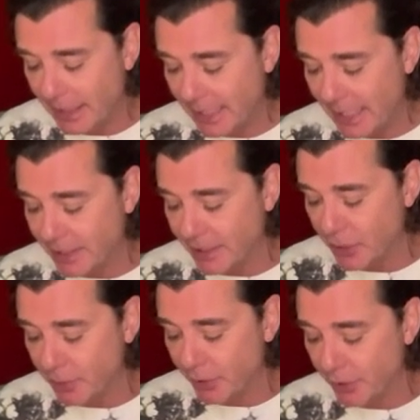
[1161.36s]
that
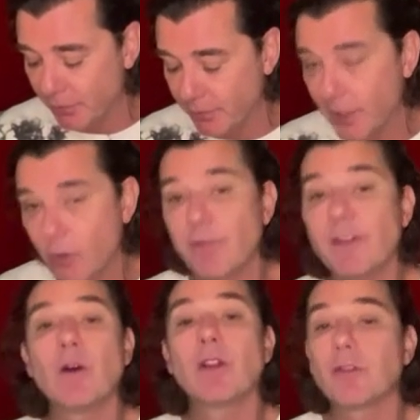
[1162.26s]
distribution deal
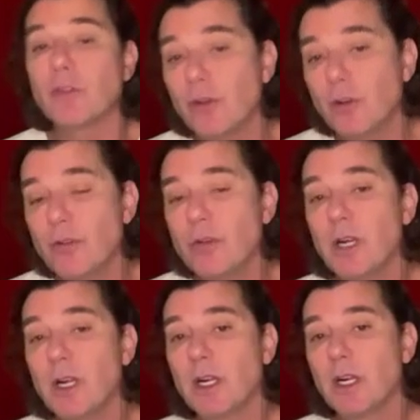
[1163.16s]
fell through.
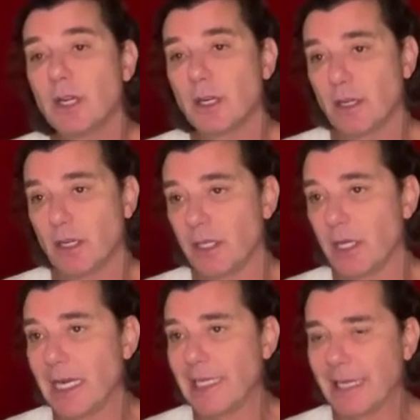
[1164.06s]
The
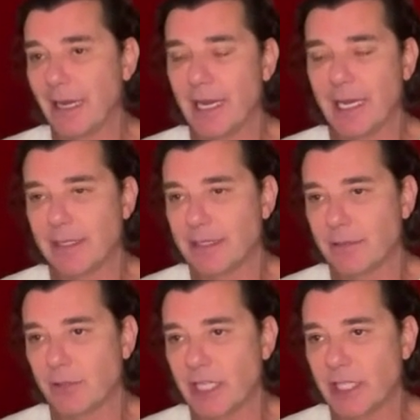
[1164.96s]
guy died
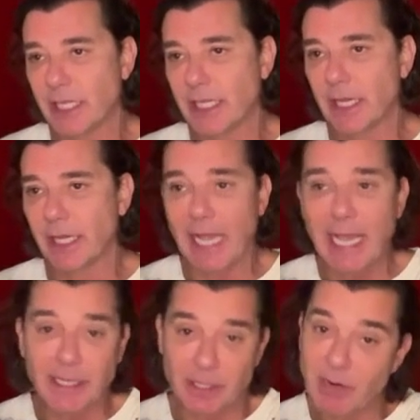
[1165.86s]
tragically. Then they
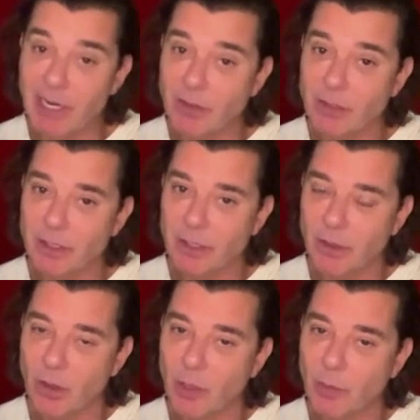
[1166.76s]
hated the record at
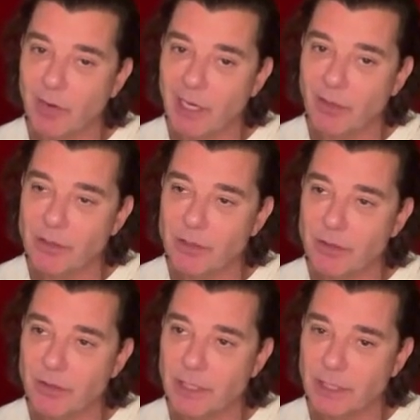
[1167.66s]
Hollywood Records.
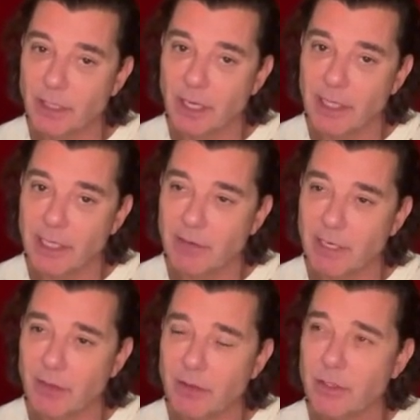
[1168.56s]
They didn't like that
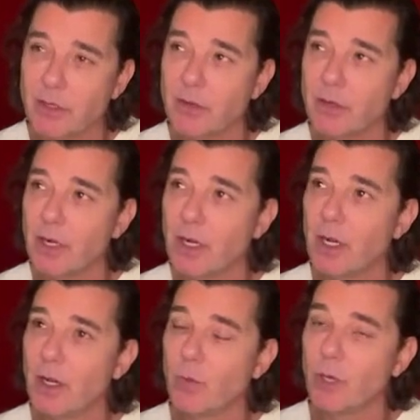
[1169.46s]
record, so
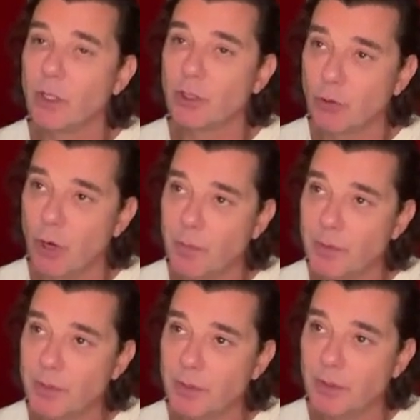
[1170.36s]
we got
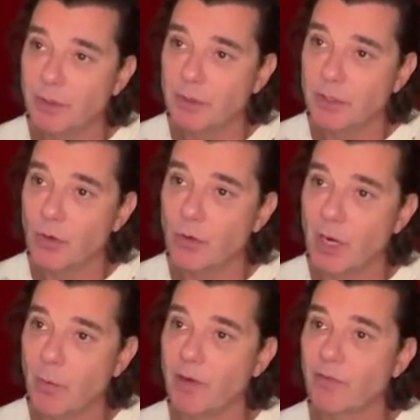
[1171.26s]
dropped. So
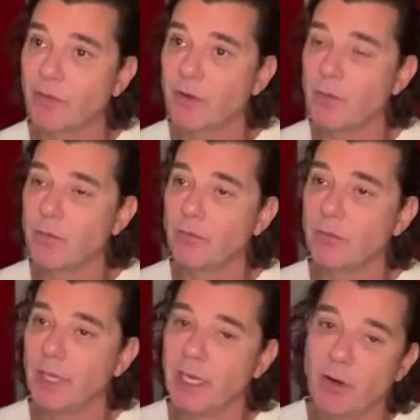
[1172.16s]
I went from
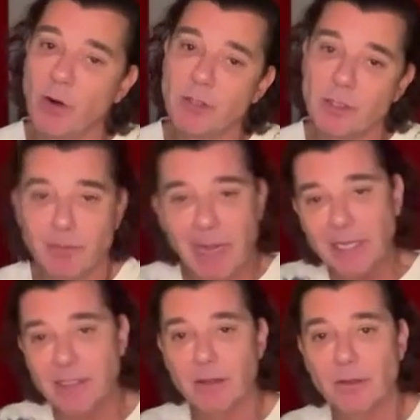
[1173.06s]
hero to
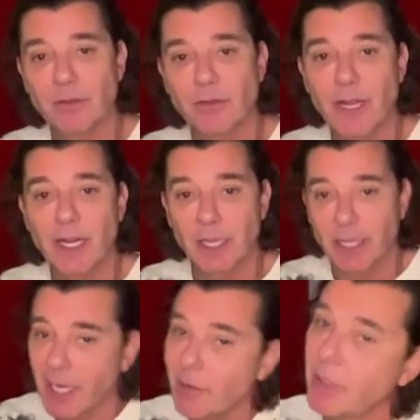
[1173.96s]
back to failing
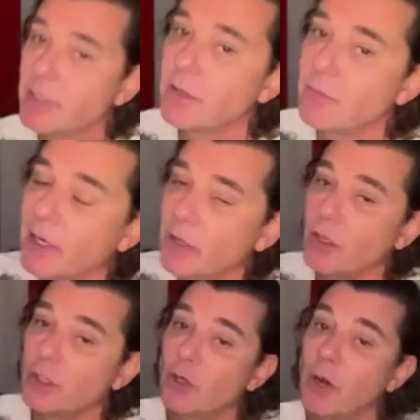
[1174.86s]
again because the record
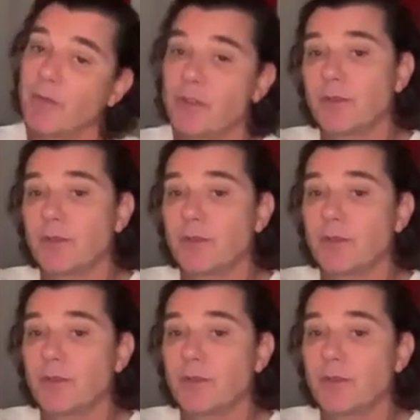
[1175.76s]
got dropped. For